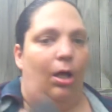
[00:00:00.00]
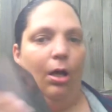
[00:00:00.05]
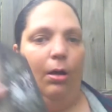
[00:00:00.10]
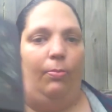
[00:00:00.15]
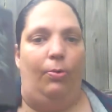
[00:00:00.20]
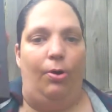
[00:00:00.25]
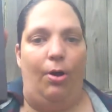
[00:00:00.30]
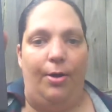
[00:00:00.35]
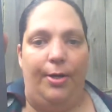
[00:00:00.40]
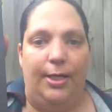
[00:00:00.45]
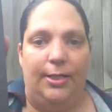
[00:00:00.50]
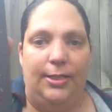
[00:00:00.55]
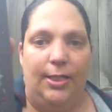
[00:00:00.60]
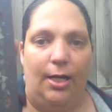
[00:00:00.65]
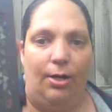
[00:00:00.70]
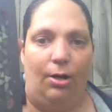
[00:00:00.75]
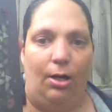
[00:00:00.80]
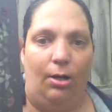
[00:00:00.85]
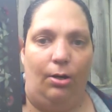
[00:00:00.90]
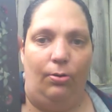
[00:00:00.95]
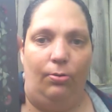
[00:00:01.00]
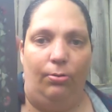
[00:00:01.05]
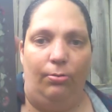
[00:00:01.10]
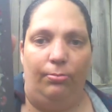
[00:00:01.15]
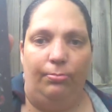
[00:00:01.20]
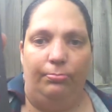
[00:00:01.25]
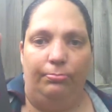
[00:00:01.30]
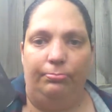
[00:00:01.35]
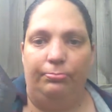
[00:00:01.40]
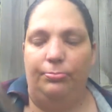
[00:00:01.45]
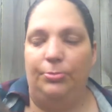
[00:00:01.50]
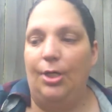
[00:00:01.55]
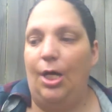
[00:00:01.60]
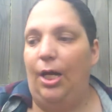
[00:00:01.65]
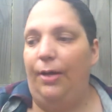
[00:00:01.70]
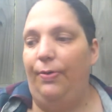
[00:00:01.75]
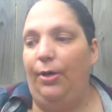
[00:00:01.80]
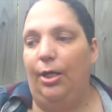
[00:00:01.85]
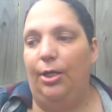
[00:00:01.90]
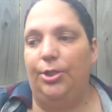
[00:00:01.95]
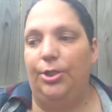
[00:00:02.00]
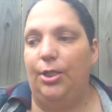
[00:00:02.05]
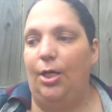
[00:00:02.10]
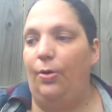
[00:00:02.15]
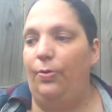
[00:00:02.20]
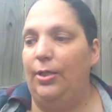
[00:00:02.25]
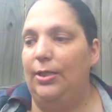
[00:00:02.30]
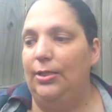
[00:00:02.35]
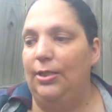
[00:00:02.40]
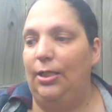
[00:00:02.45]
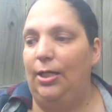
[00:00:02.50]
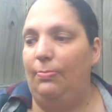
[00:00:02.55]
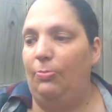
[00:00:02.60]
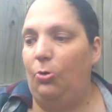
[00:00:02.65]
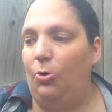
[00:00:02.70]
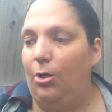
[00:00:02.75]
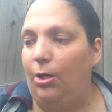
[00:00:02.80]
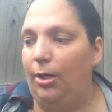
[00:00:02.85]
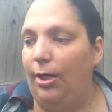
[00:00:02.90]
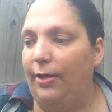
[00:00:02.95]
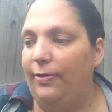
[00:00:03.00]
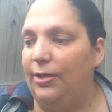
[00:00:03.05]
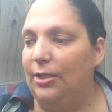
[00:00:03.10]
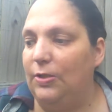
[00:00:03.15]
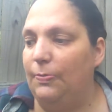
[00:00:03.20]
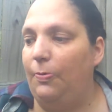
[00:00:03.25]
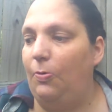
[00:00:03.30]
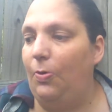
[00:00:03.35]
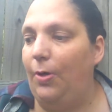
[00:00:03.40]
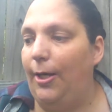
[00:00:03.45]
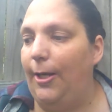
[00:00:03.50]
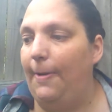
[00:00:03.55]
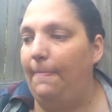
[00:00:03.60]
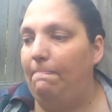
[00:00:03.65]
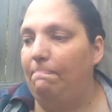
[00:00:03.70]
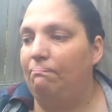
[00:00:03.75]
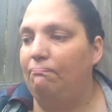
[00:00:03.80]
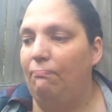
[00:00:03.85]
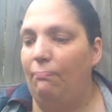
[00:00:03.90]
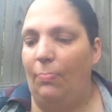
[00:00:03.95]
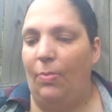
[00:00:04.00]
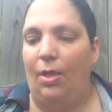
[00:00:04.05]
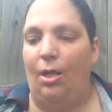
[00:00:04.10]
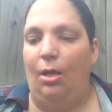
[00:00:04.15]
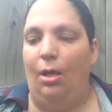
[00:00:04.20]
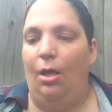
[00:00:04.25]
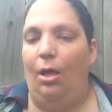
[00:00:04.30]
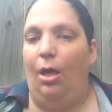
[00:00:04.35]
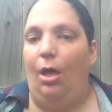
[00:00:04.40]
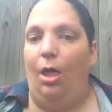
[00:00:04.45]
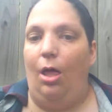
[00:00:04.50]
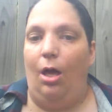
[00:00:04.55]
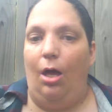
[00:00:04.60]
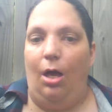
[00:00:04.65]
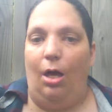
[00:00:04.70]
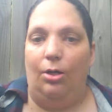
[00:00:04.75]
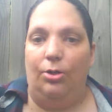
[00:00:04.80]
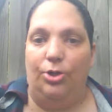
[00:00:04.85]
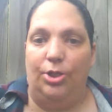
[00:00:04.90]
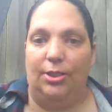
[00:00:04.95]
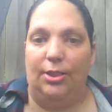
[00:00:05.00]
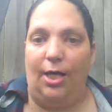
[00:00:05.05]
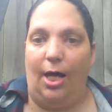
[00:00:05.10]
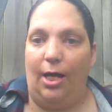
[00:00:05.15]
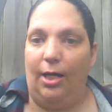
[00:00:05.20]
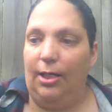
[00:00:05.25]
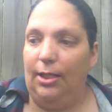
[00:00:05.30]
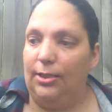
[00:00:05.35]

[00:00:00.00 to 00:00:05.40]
Marchetti Tarot. I'm not even going to show these anymore at this point. Just got it.